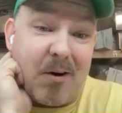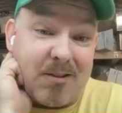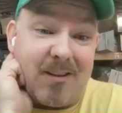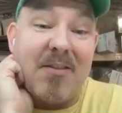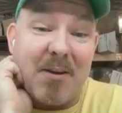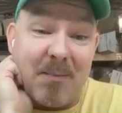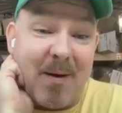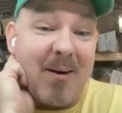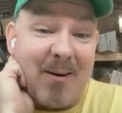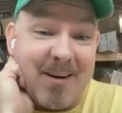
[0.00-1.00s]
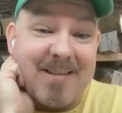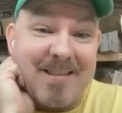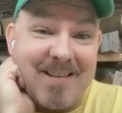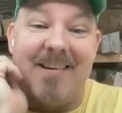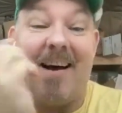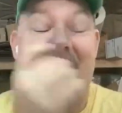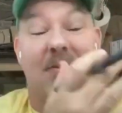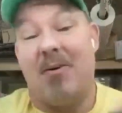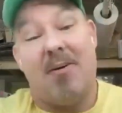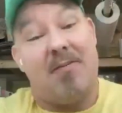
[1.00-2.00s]
where's lithium batteries? And I don't
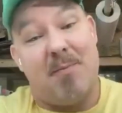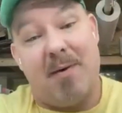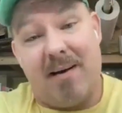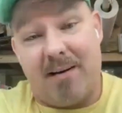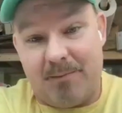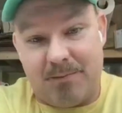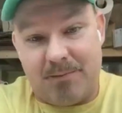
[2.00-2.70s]
know enough about them.